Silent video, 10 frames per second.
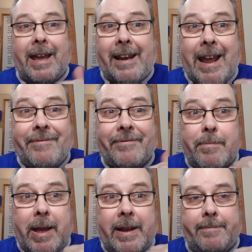It ain't
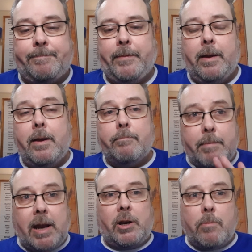for me.
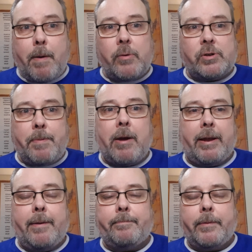Make no bones about
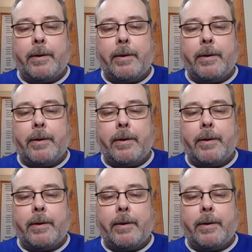it.